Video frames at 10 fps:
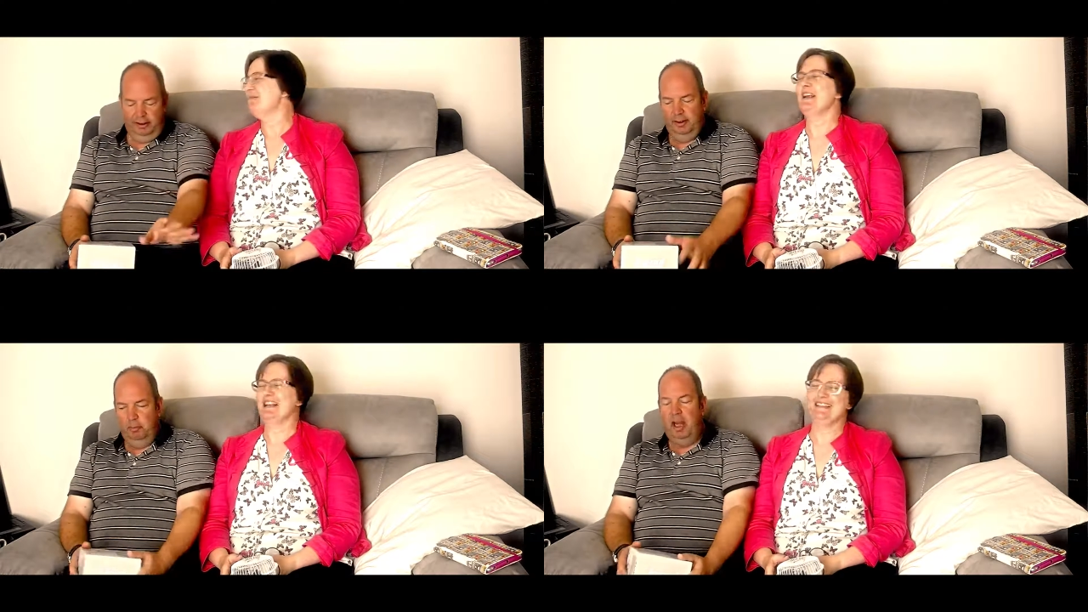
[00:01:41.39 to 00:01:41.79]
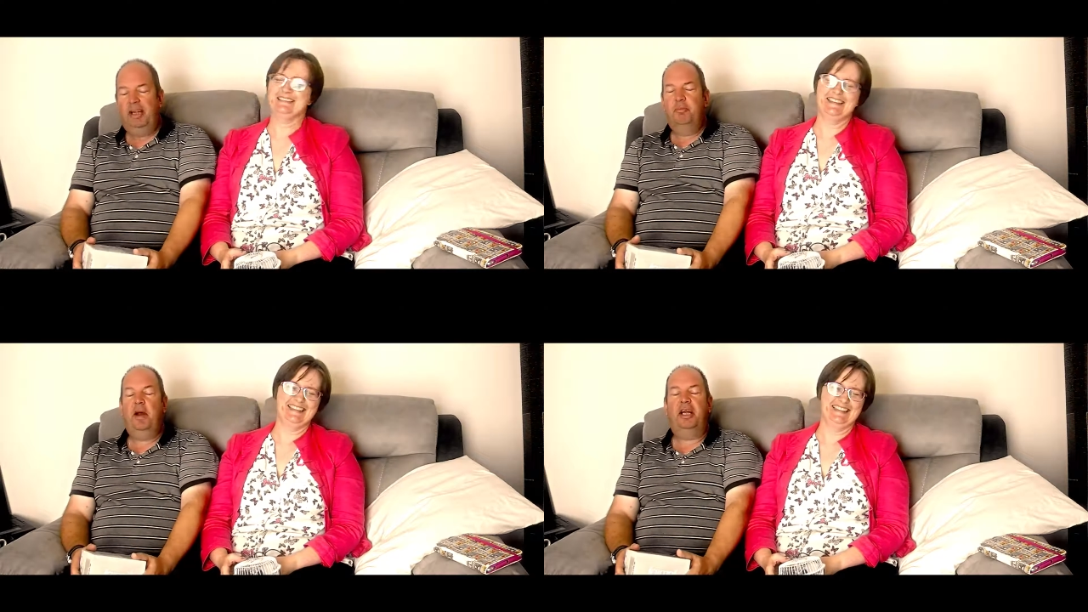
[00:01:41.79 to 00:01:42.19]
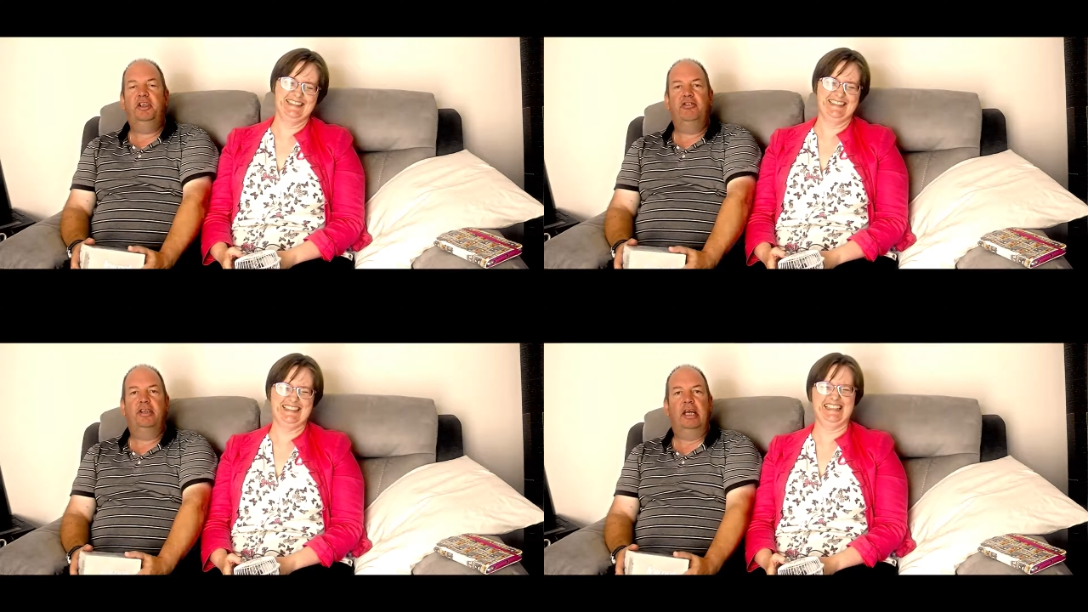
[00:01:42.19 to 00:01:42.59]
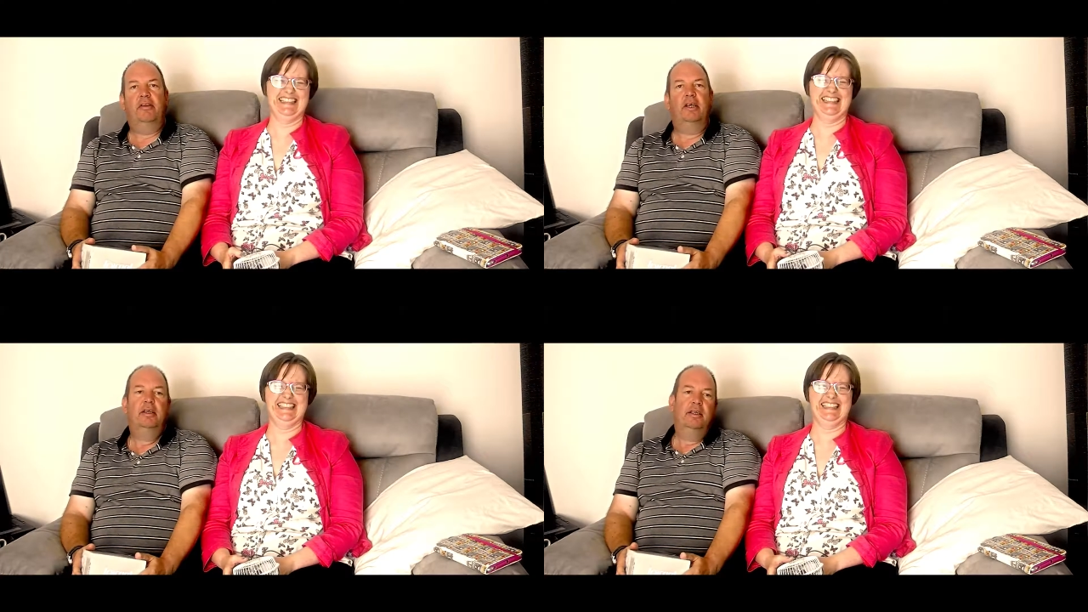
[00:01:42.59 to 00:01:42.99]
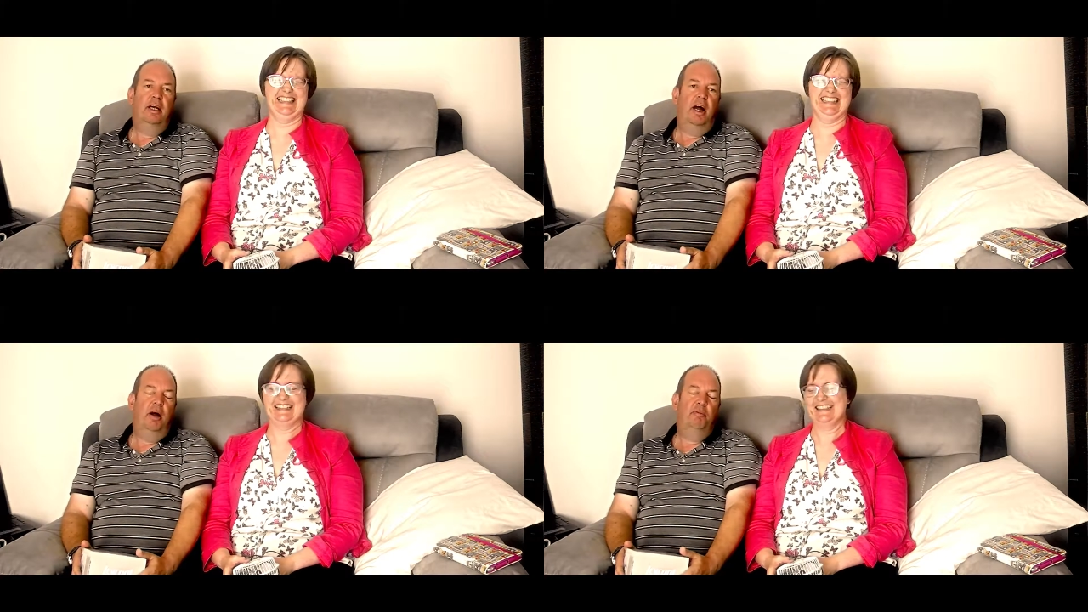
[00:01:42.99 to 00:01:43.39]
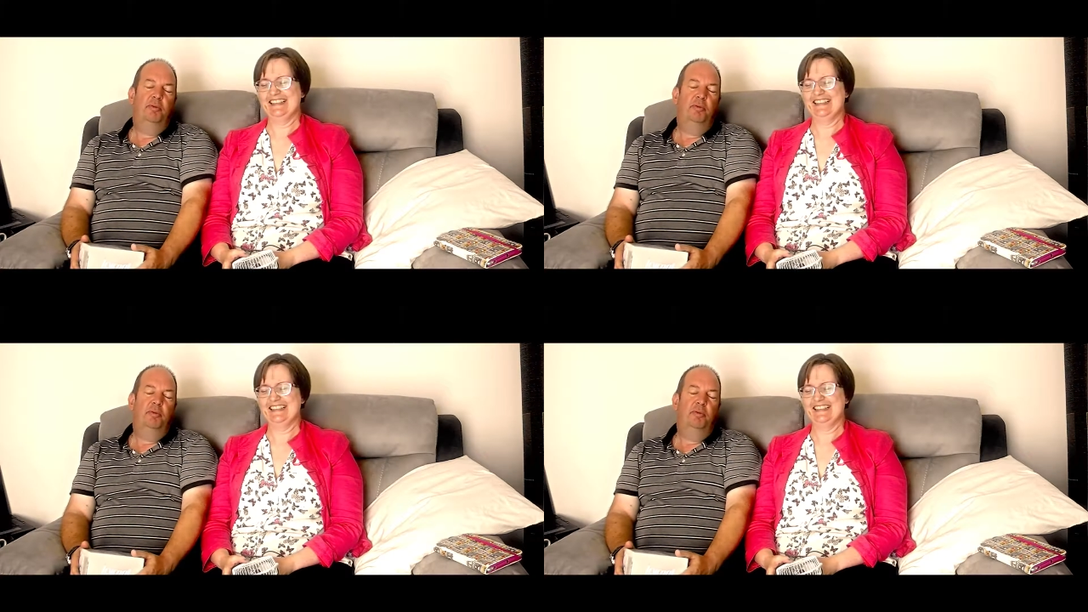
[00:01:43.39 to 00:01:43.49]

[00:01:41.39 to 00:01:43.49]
Speaker 1: mainly. Back, packages together, um,